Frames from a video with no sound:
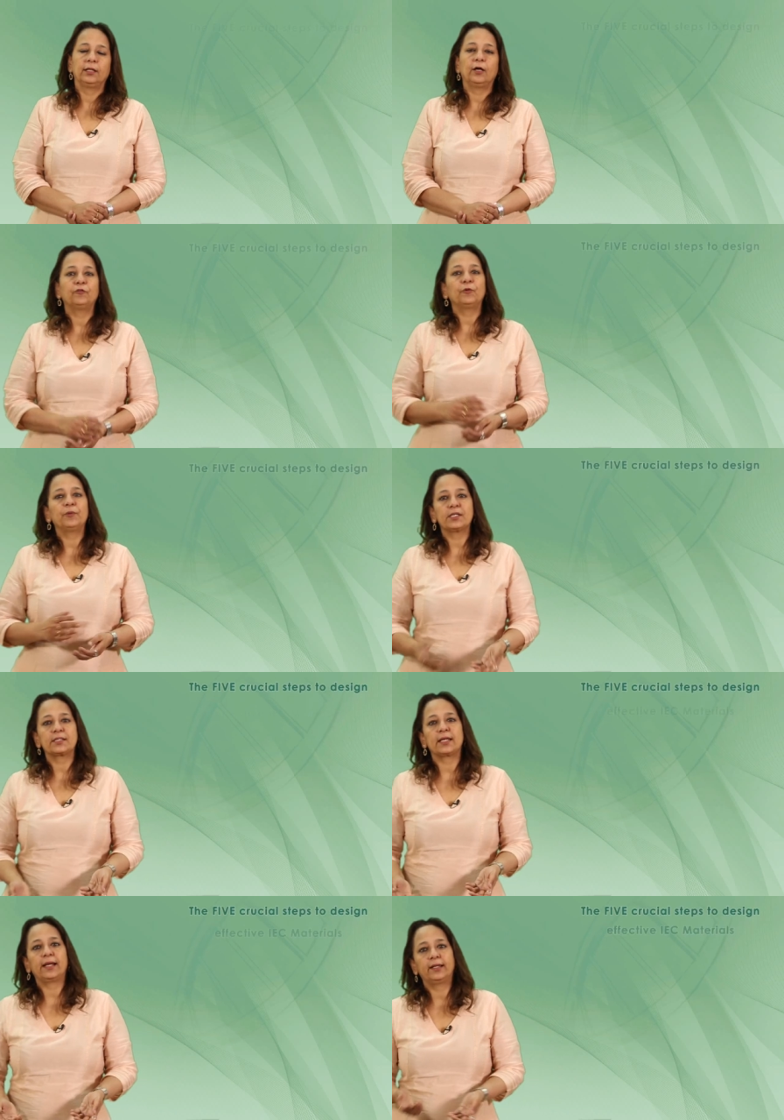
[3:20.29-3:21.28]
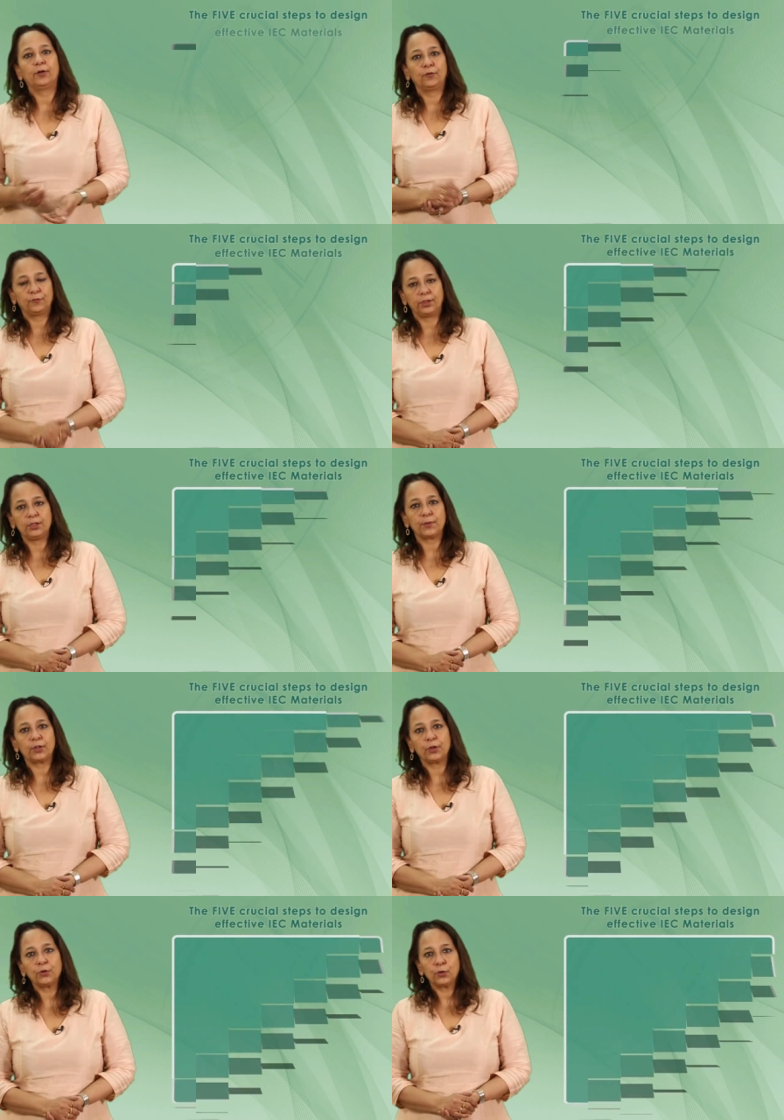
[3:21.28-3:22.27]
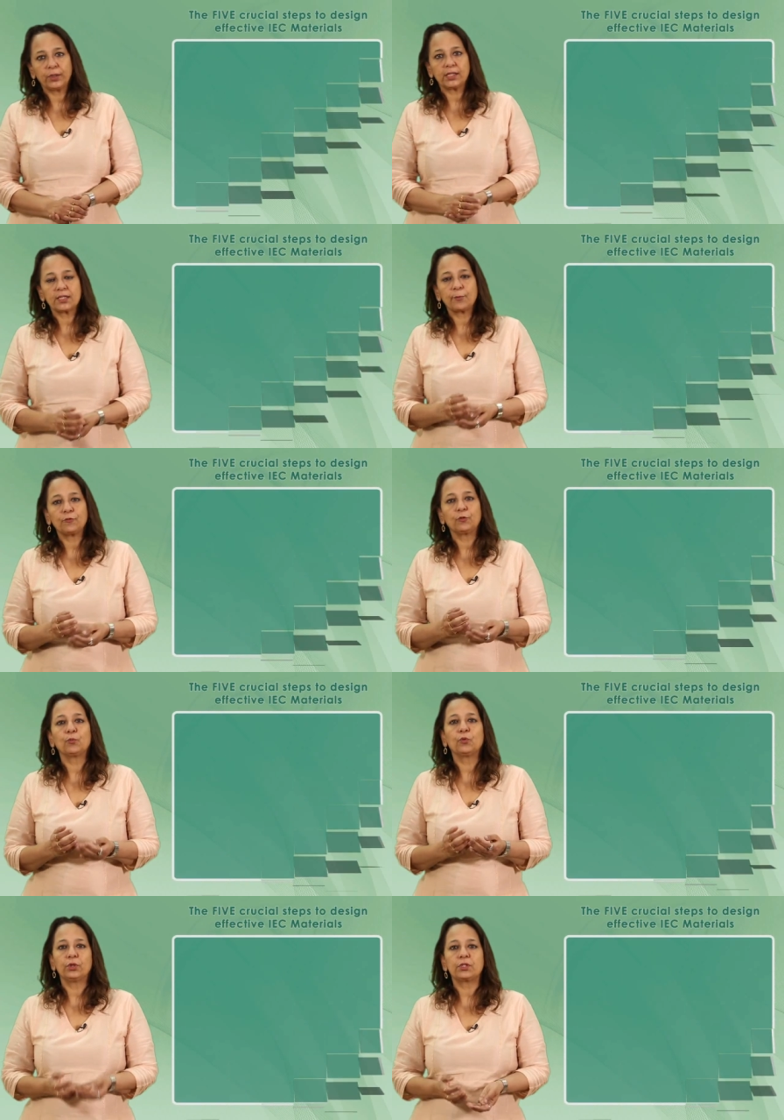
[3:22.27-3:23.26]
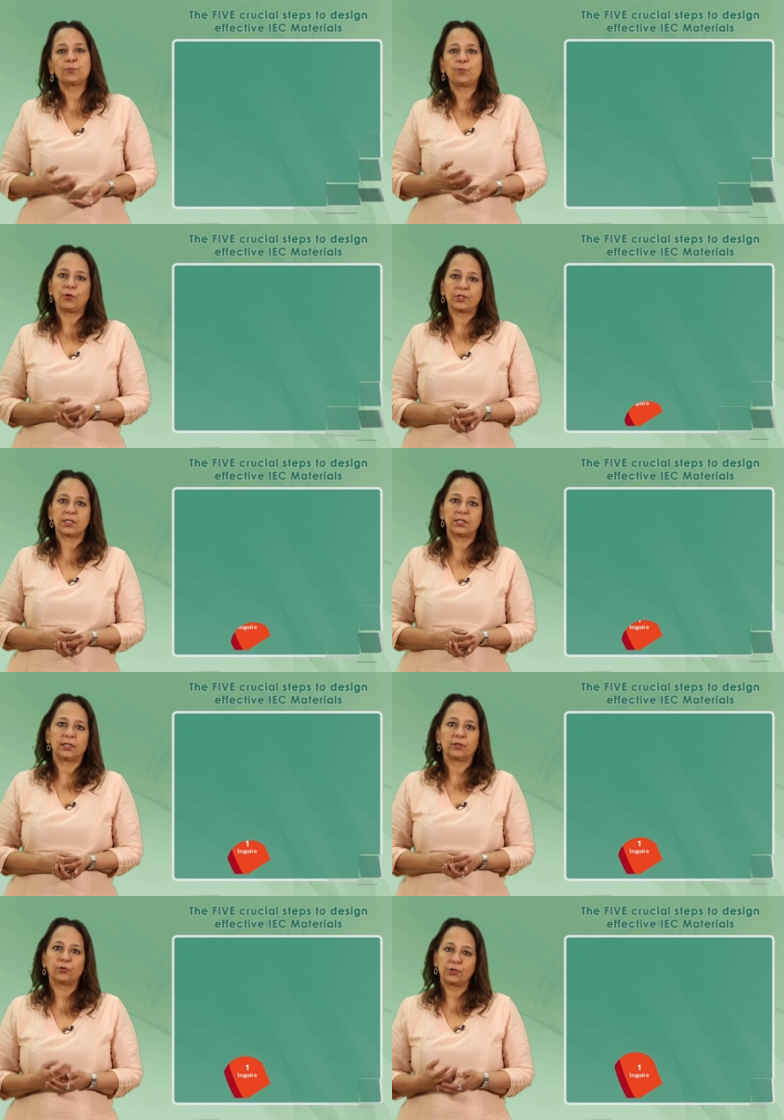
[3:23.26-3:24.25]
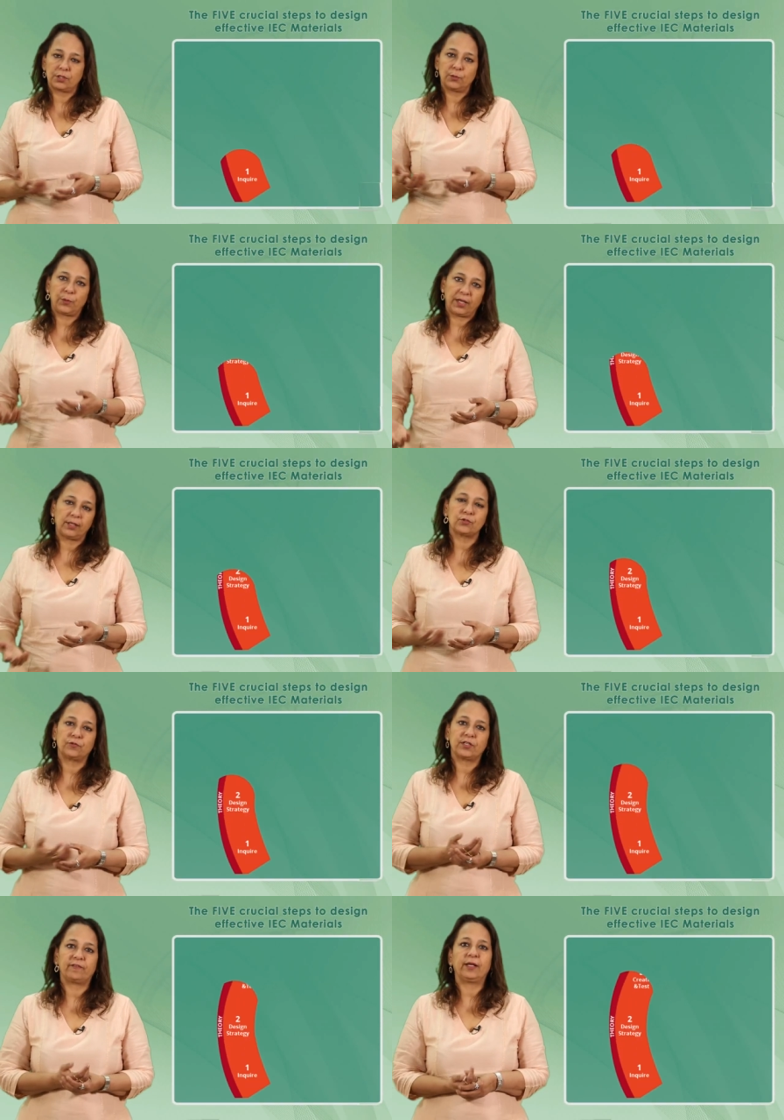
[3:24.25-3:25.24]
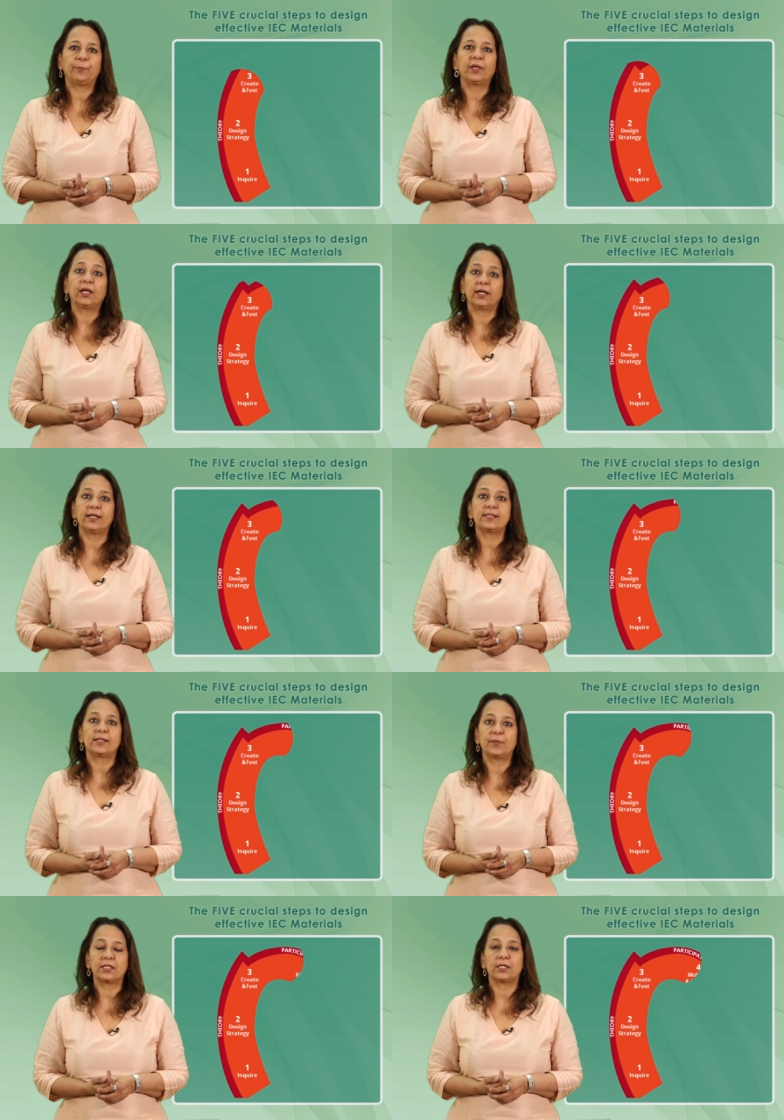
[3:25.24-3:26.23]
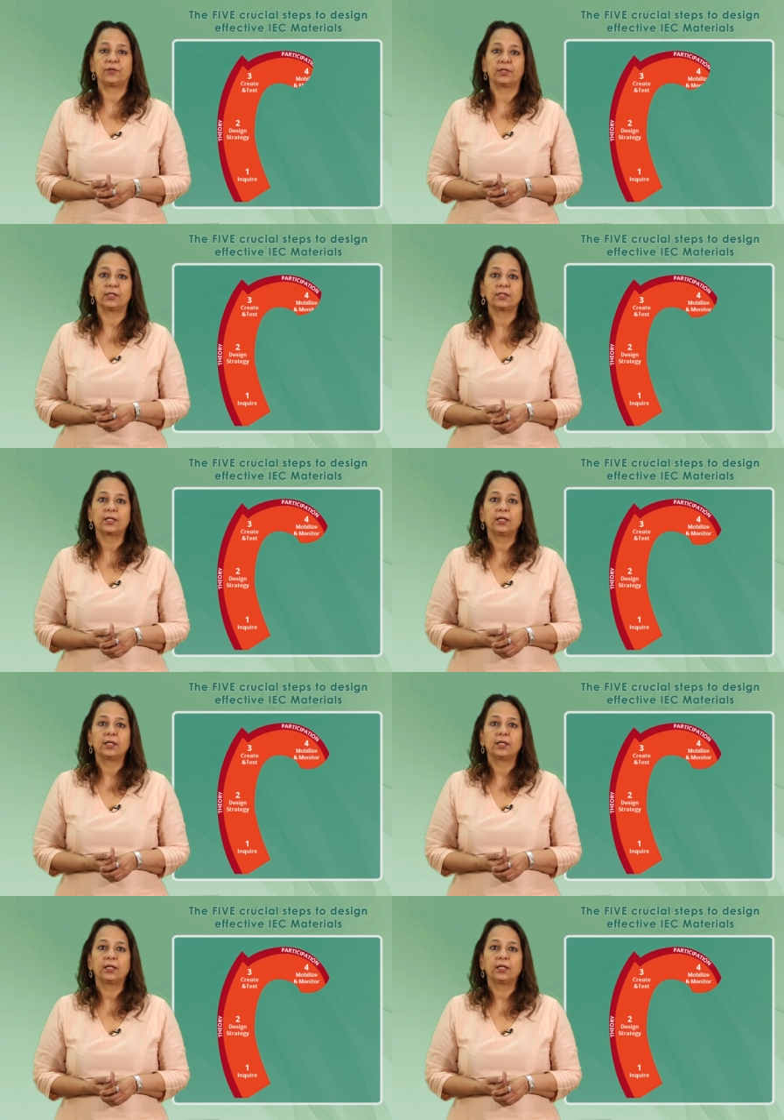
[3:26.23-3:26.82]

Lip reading: Now from this side onwards, we are going to look at some of the most important and crucial ways of developing IEC materials.